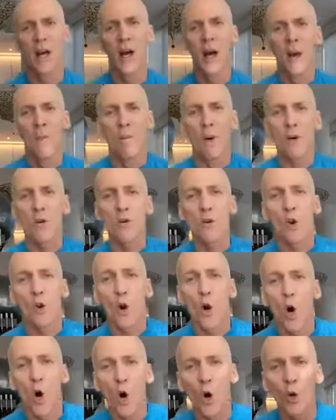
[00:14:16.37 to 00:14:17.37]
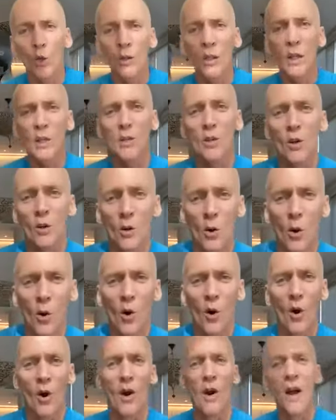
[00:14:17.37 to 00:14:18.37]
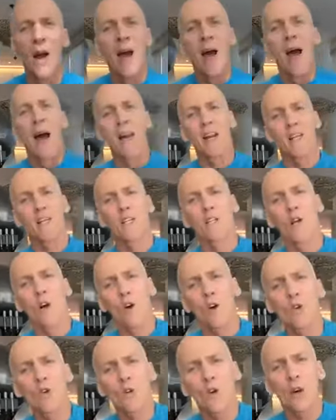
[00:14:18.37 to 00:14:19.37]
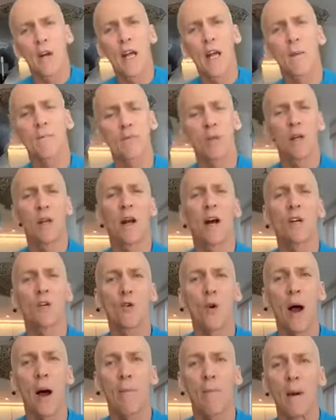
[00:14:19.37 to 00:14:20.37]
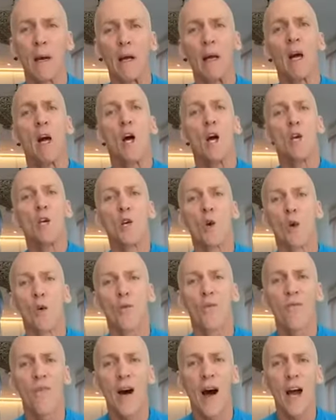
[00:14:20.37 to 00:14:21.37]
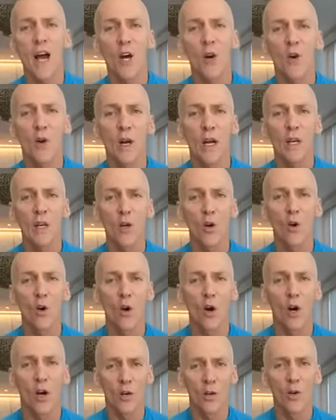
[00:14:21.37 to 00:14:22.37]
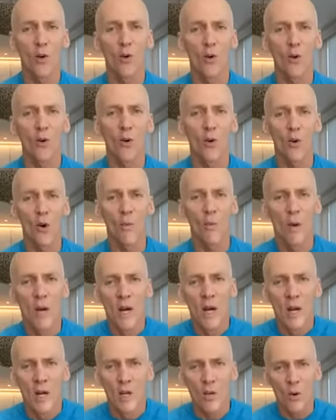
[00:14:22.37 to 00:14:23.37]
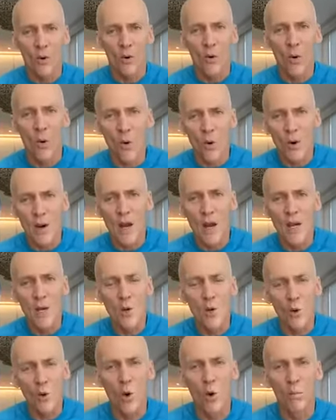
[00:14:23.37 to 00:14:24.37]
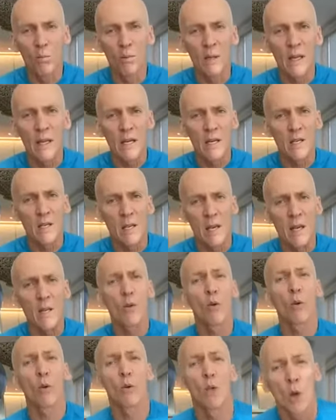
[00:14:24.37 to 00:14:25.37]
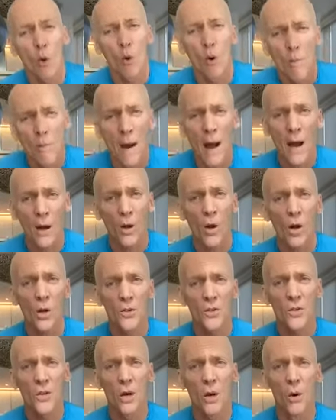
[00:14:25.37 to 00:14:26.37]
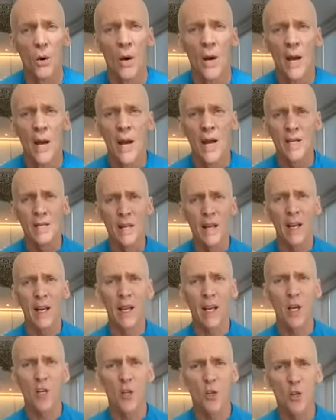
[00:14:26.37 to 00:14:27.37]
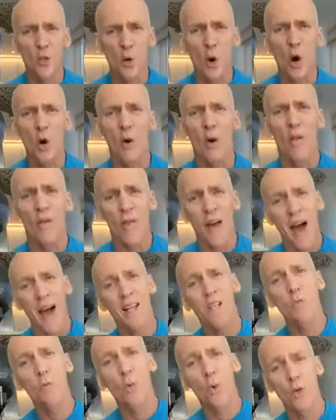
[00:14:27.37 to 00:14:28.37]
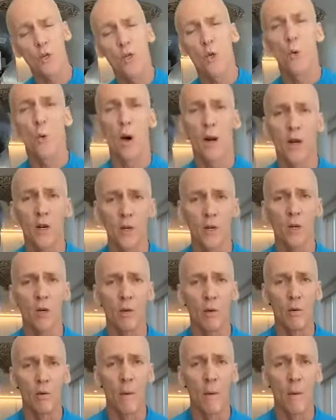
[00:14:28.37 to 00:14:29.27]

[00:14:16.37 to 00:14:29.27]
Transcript: but you're holding your core. And as long as your hips are not dropping, you're firing your core and your obliques and your lower back also. It's gonna get stronger. That's what you wanna do,